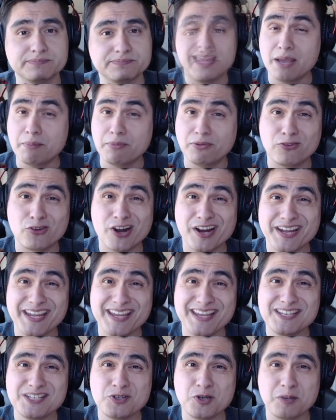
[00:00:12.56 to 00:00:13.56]
And before I
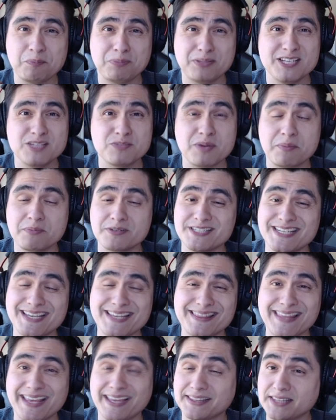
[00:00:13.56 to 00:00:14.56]
get into it, please remember to
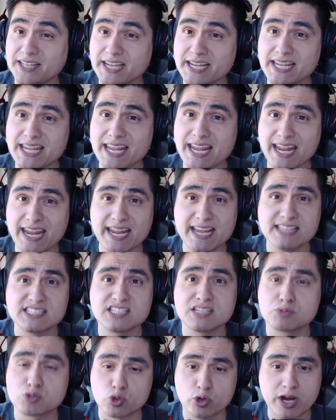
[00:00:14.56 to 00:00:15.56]
hit that like and
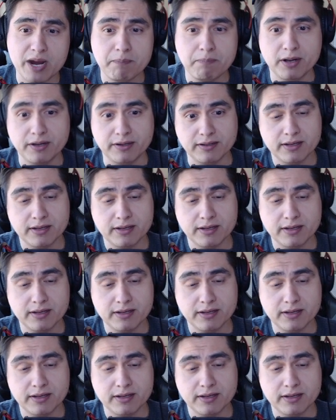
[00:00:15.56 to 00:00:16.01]
subscribe button.